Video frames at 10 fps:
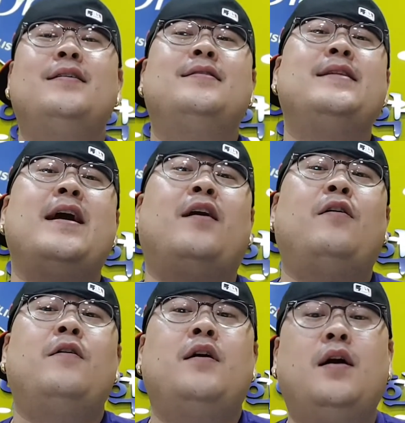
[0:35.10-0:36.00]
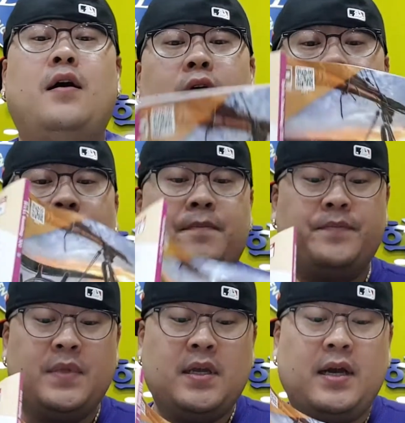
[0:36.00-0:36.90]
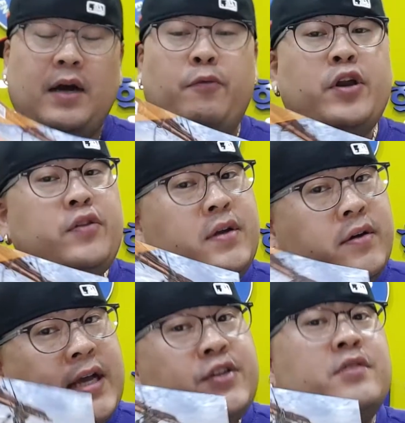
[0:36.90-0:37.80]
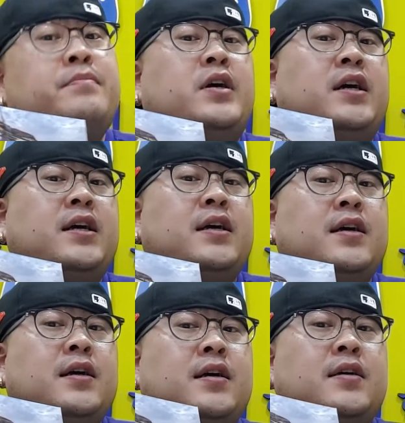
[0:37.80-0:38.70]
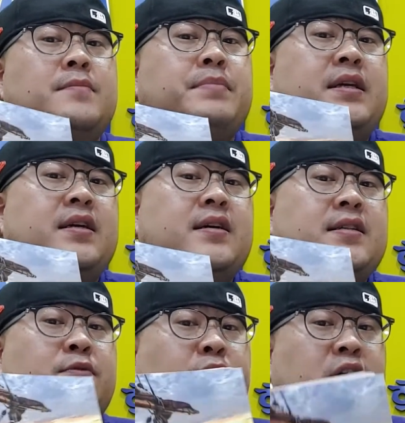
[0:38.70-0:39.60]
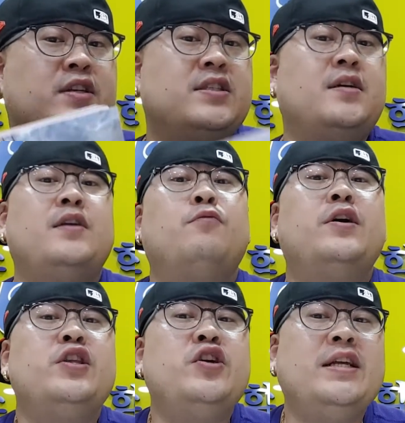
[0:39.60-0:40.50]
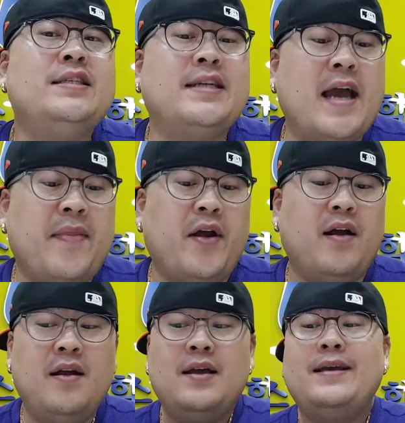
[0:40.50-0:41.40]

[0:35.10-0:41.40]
Now, I want you to go get your book because we're going to study one unit together.